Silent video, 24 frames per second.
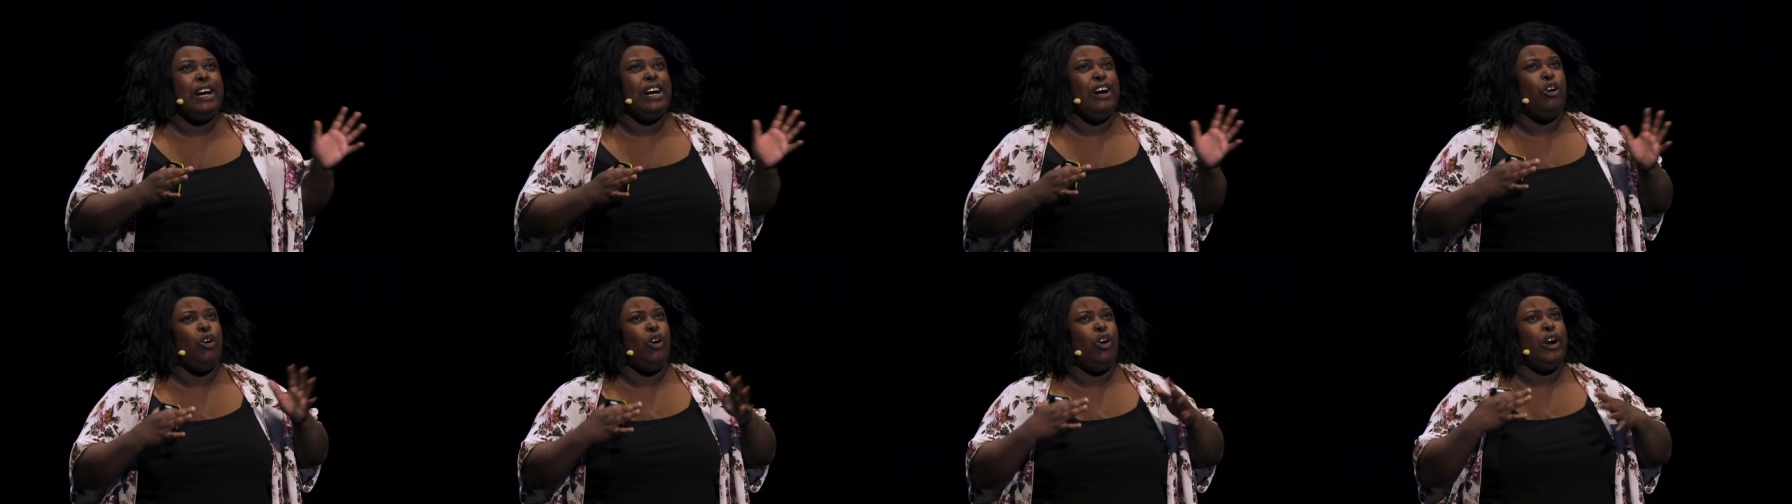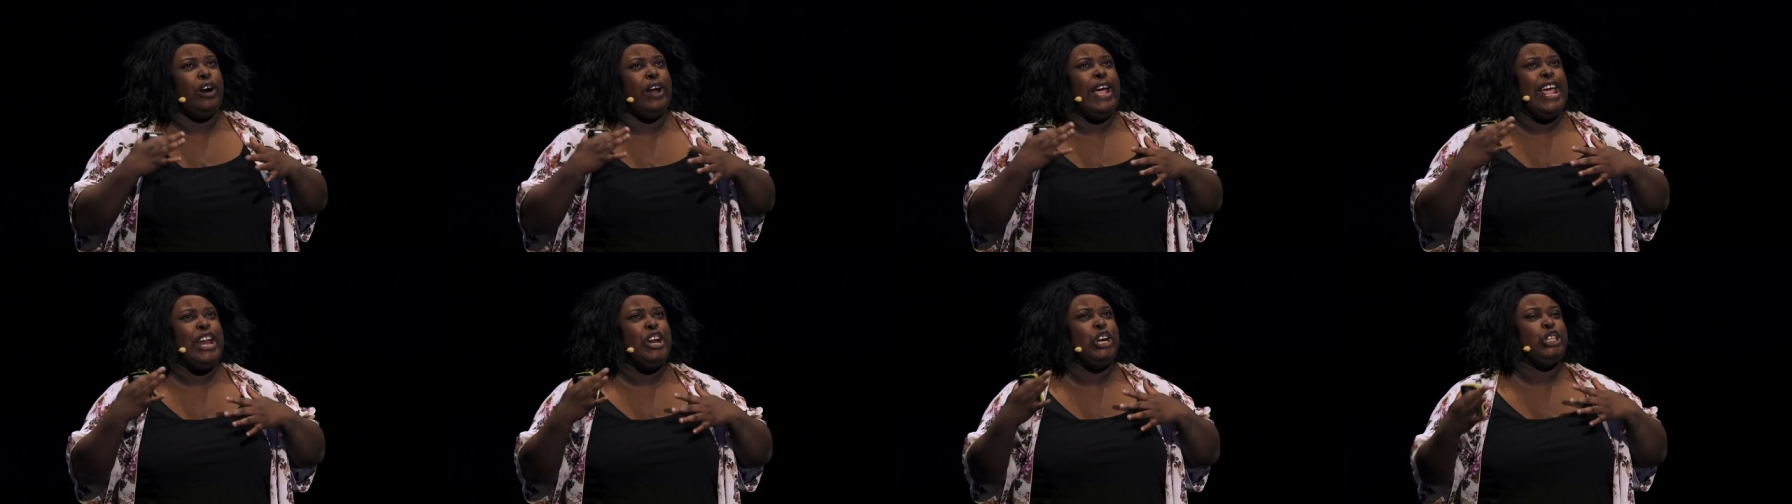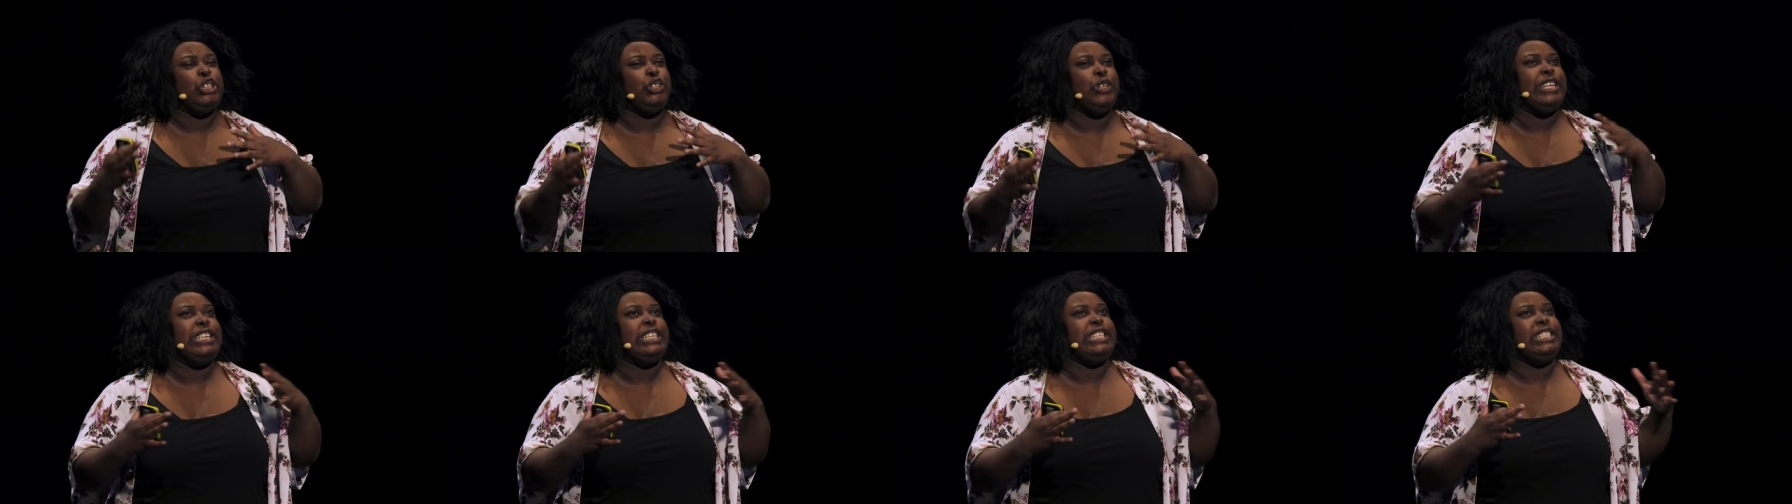or
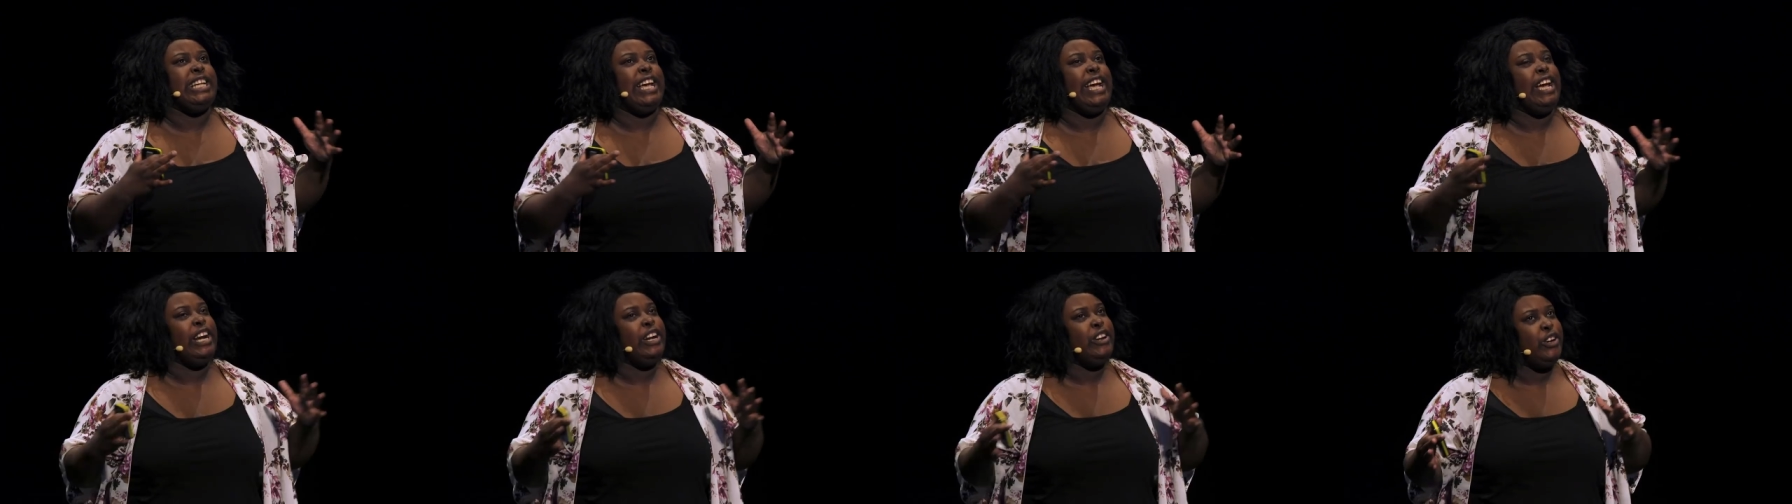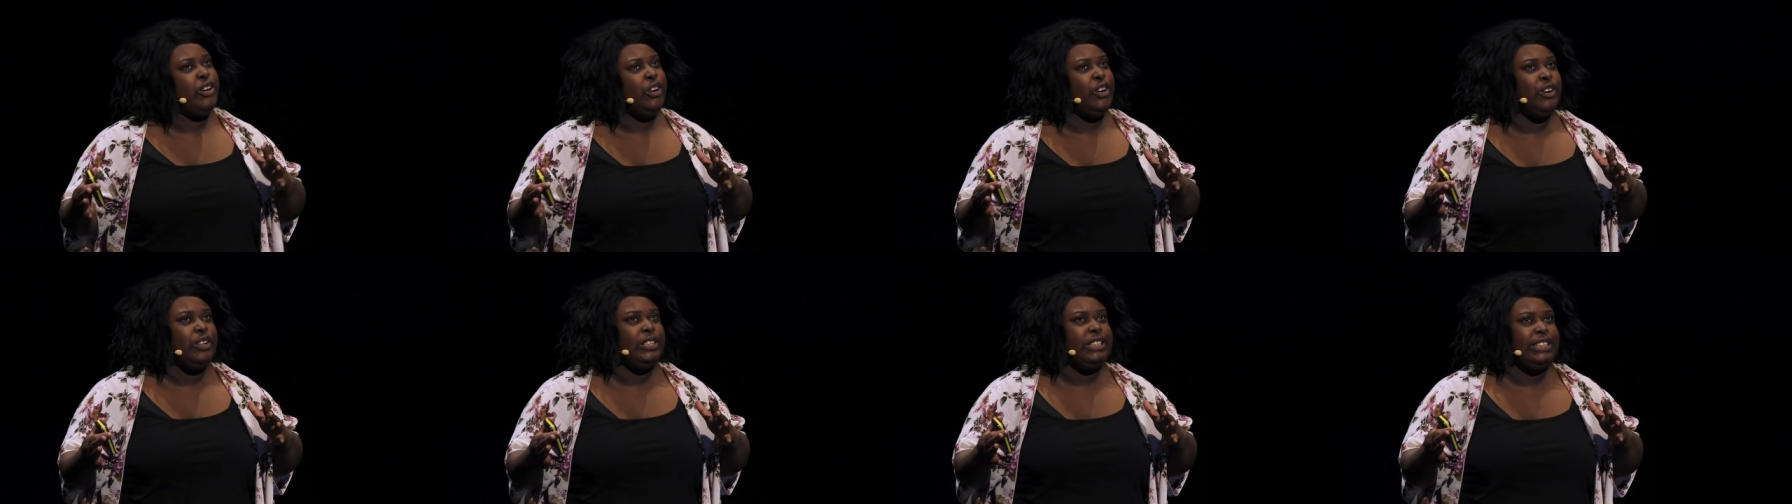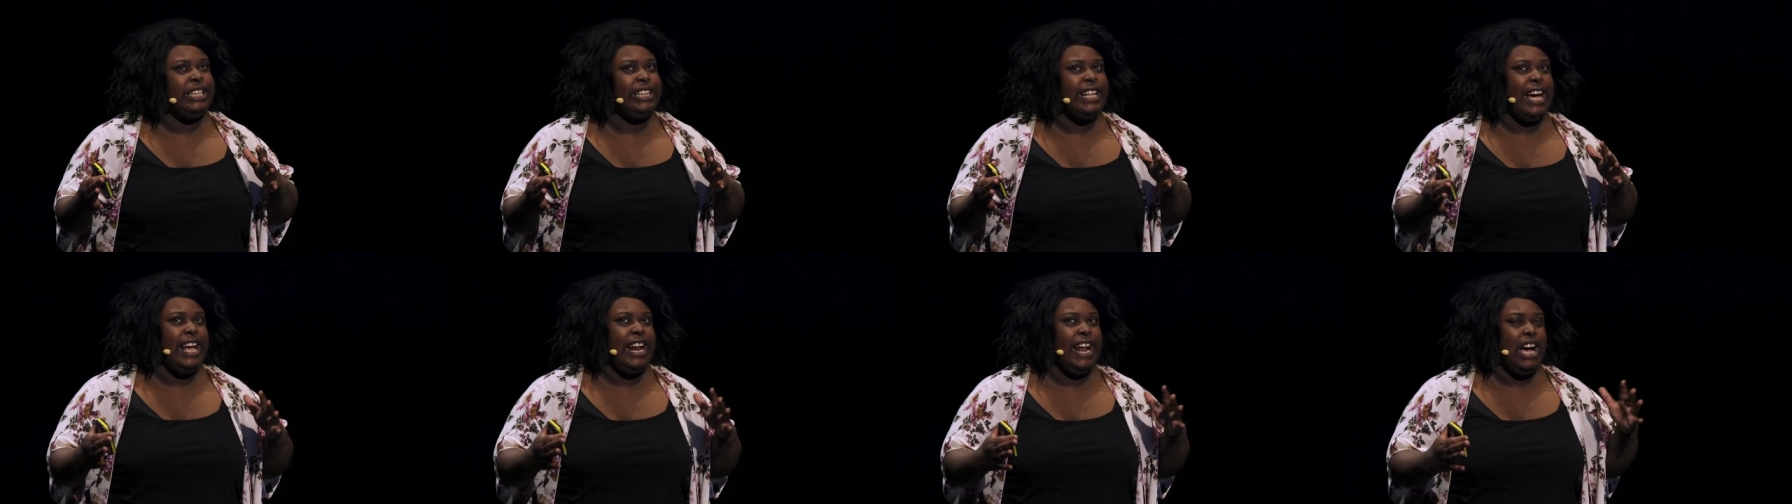industry
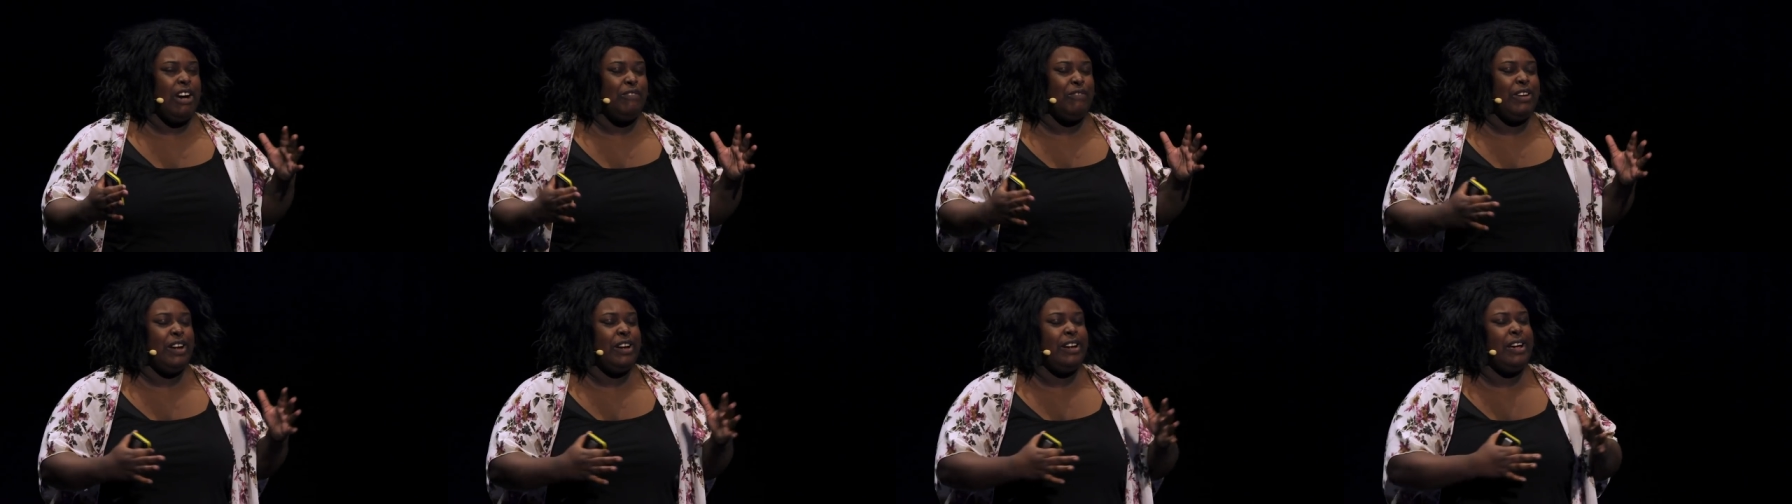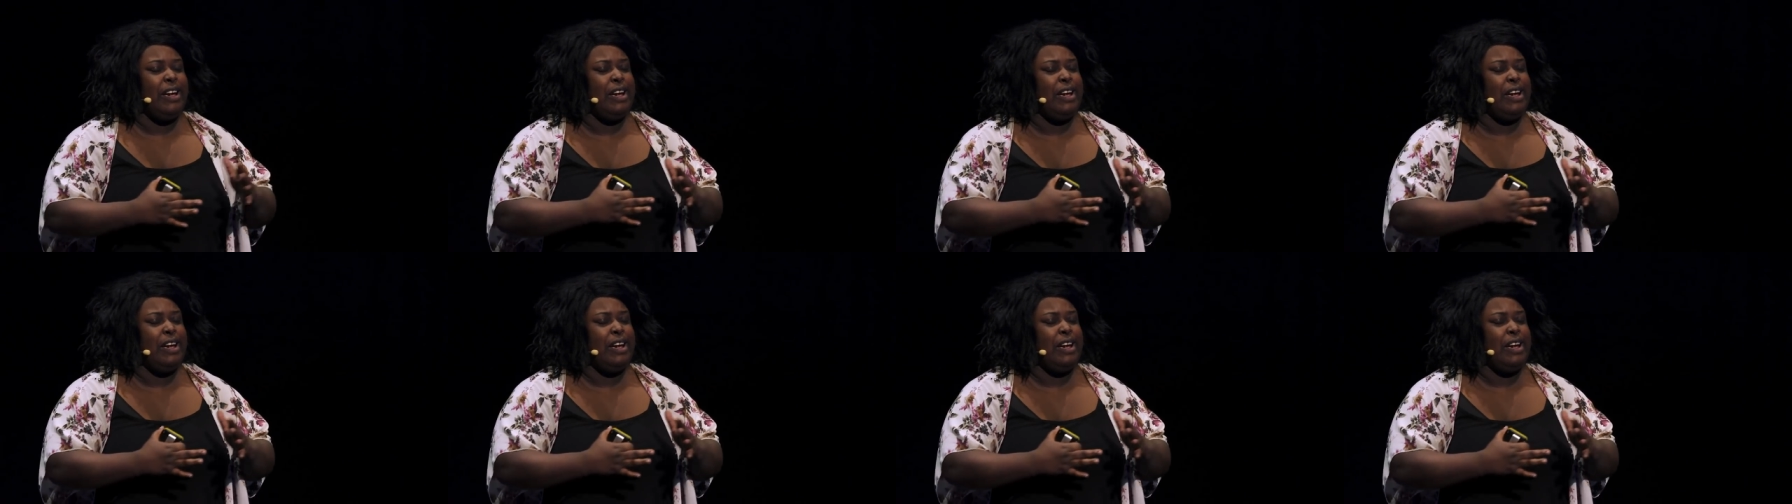standards that have